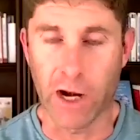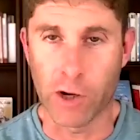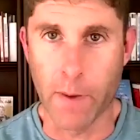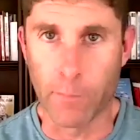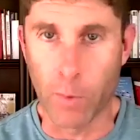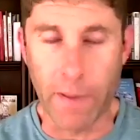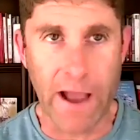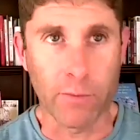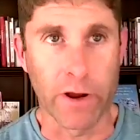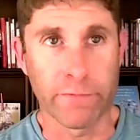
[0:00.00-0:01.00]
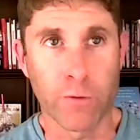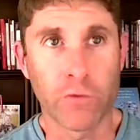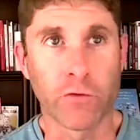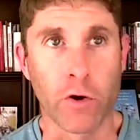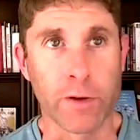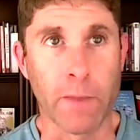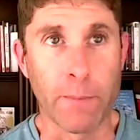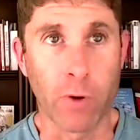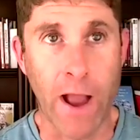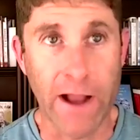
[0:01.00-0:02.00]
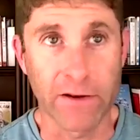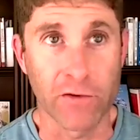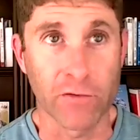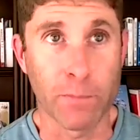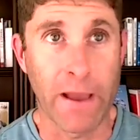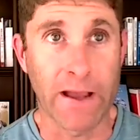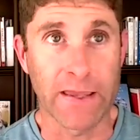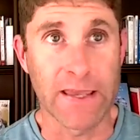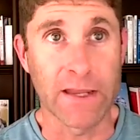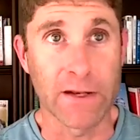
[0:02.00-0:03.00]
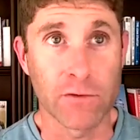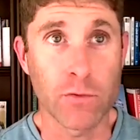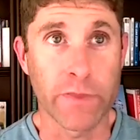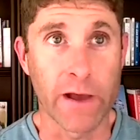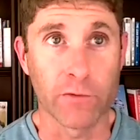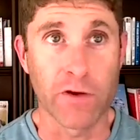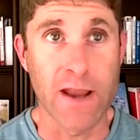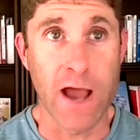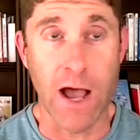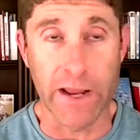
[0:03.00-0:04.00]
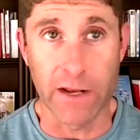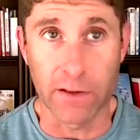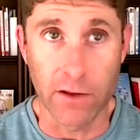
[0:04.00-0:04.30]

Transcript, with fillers: And I remember back when I first started my practice back in two thousand nine,